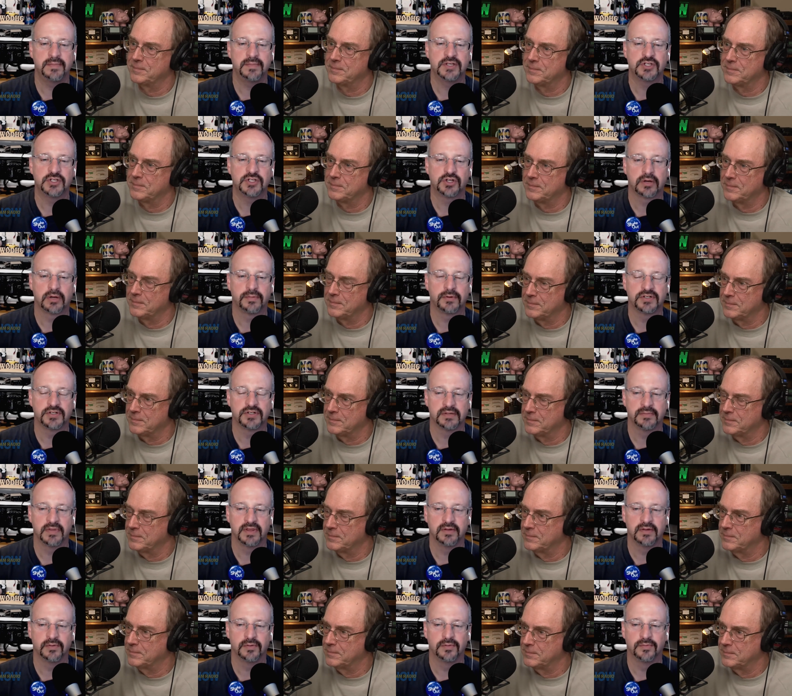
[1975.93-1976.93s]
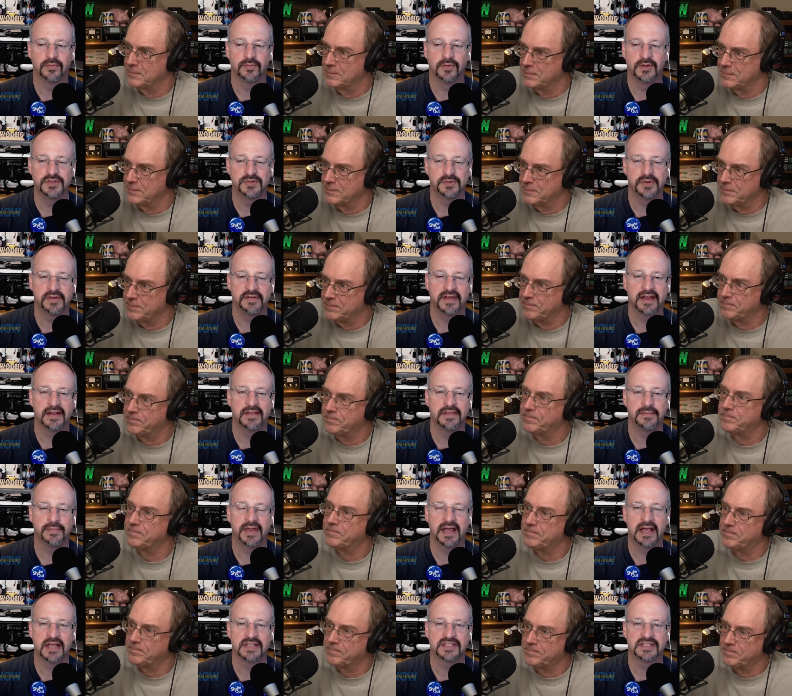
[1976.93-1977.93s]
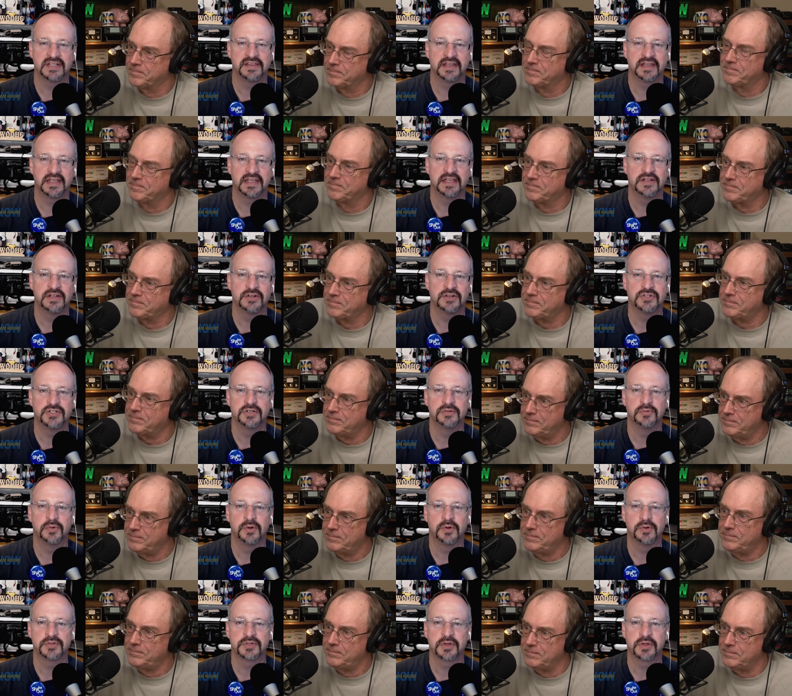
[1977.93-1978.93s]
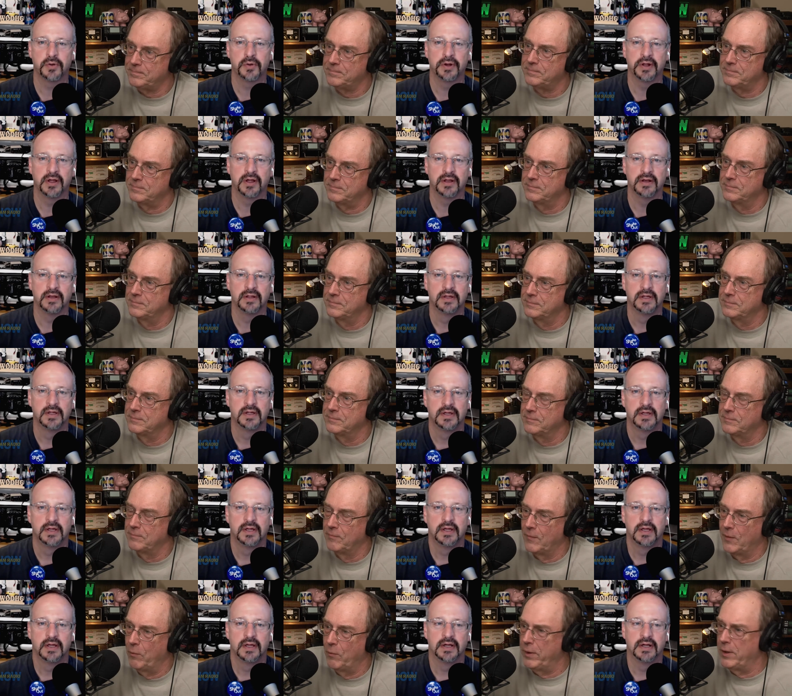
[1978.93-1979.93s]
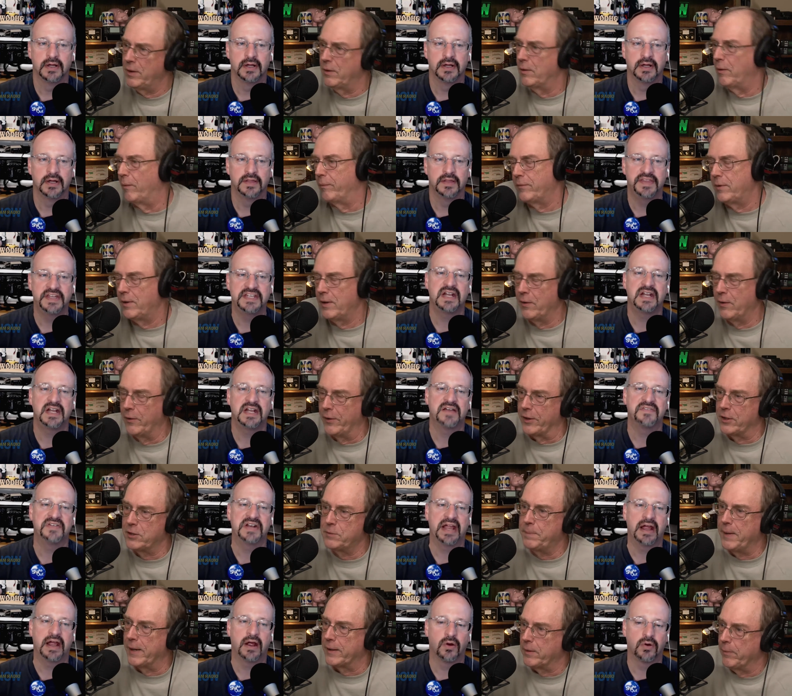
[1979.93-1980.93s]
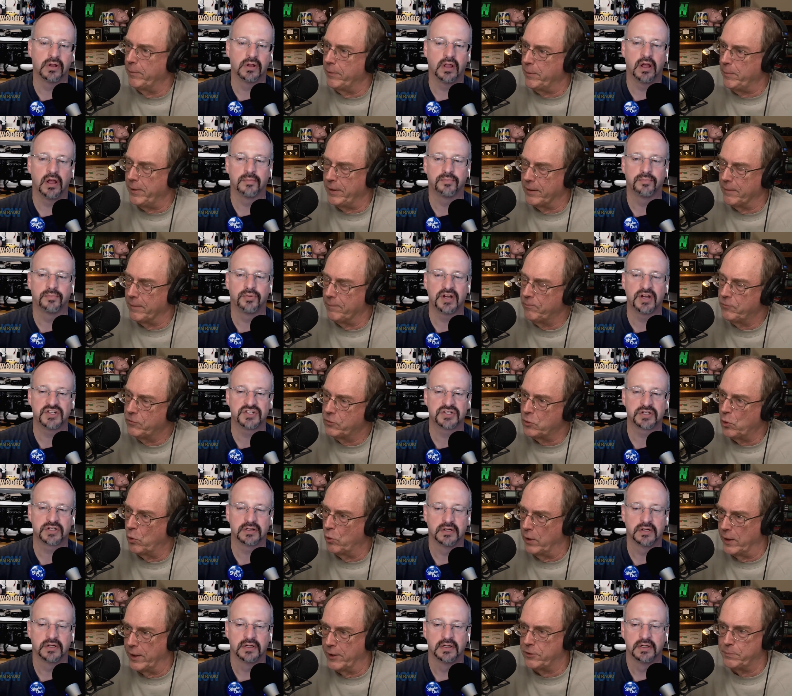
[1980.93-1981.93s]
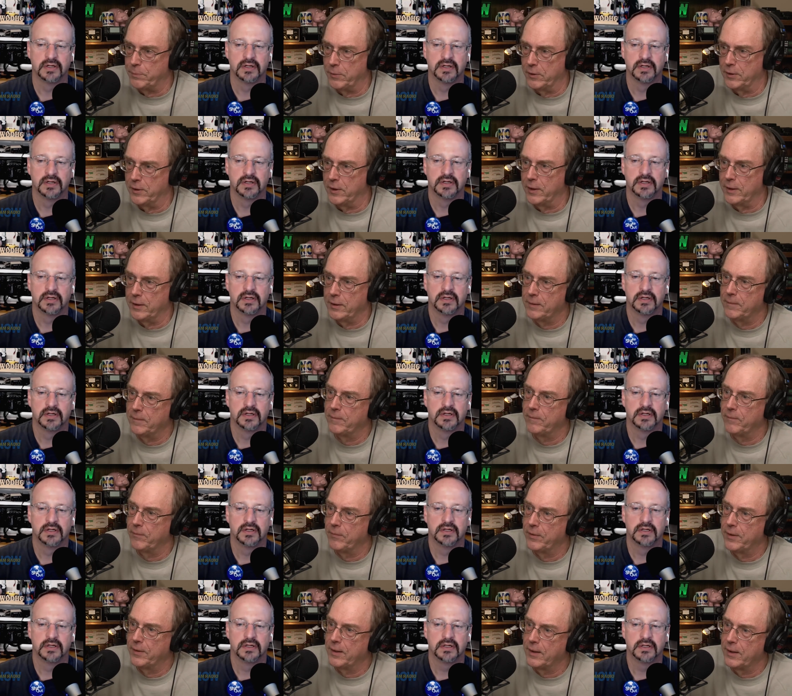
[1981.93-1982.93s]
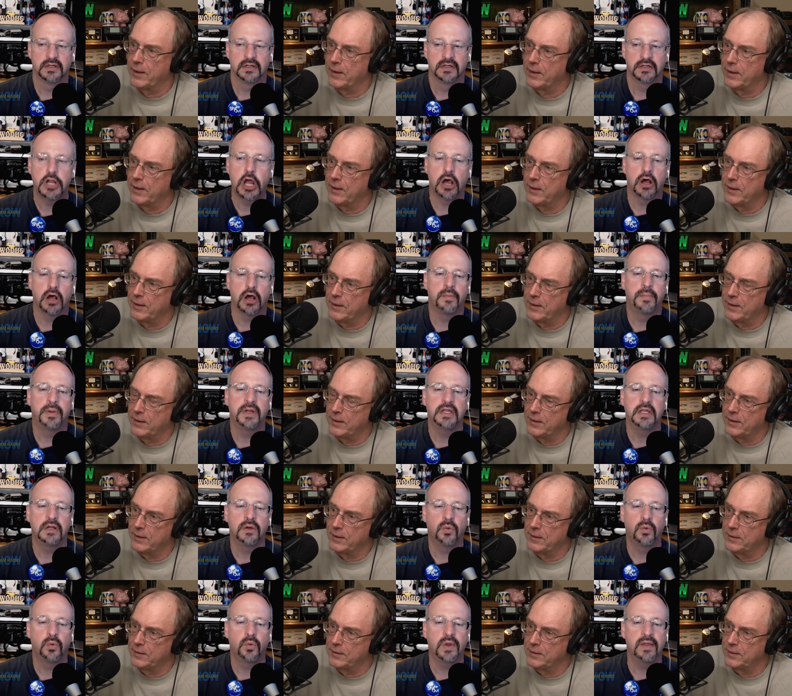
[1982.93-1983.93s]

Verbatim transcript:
Speaker 1: sharper some of the ones we've had in the past. I think he understood what was going on. Uh, well, they did have an hour expect long him to press- be a
Speaker 2: total expert on it.
Speaker 1: No, but you know we